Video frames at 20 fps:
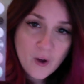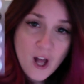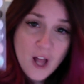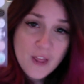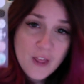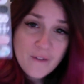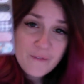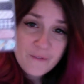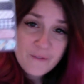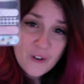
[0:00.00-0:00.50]

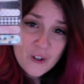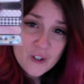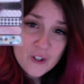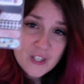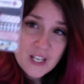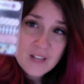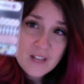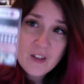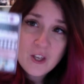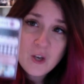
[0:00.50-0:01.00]
The first
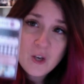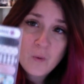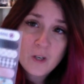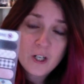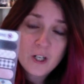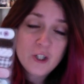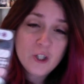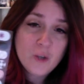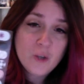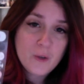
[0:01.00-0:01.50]
thing that you want to
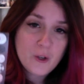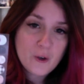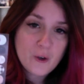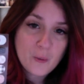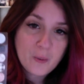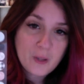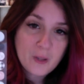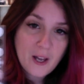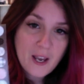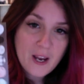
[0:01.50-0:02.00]
do when you're
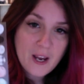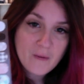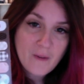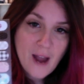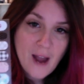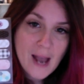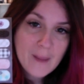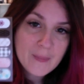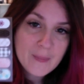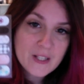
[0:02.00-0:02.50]
applying
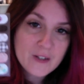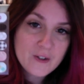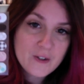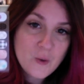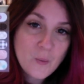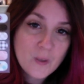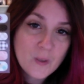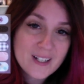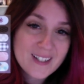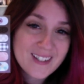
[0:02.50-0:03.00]
wraps is you
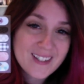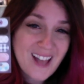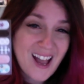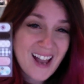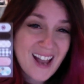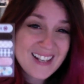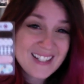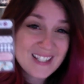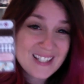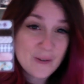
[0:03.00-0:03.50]
want to
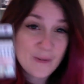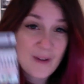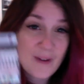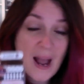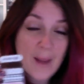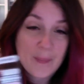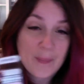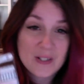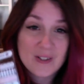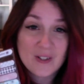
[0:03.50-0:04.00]
size the
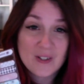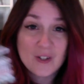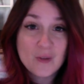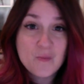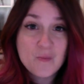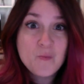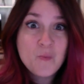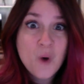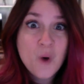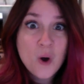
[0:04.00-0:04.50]
wrap. This is the
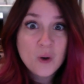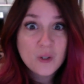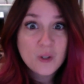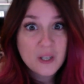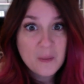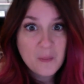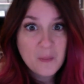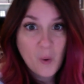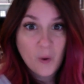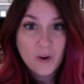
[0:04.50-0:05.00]
most
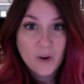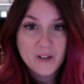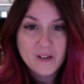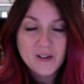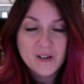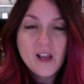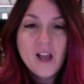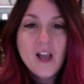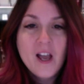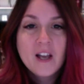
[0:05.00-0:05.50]
important
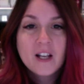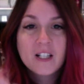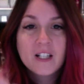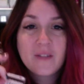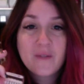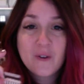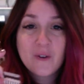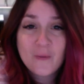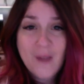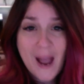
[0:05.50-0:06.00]
because if
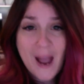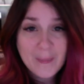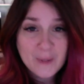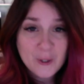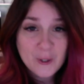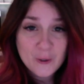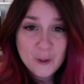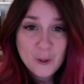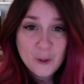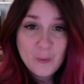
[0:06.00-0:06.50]
your wraps
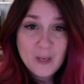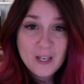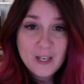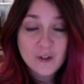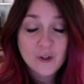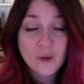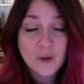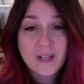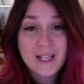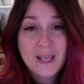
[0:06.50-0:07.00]
are too big,
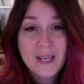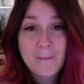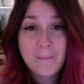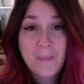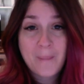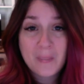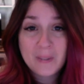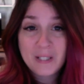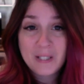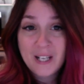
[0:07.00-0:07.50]
you're going to get
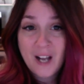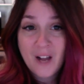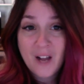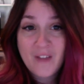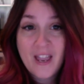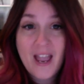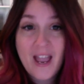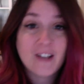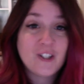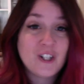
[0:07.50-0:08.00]
bubbling on
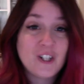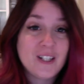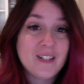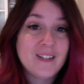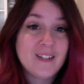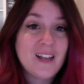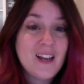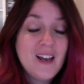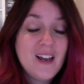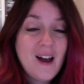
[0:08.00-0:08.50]
the
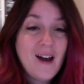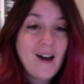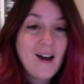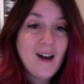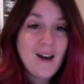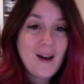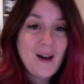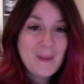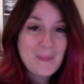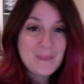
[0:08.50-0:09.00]
edges
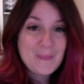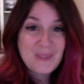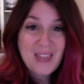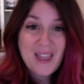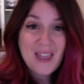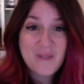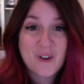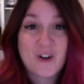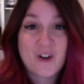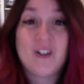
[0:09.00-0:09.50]
and
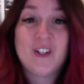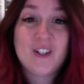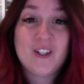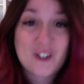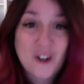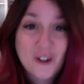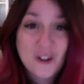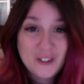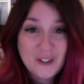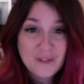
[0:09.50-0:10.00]
they're going to
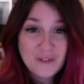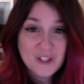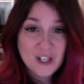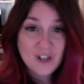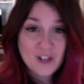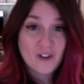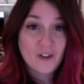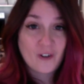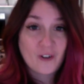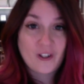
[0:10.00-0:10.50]
start
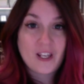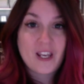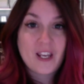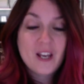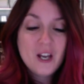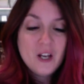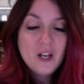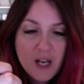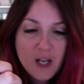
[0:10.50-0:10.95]
lifting early.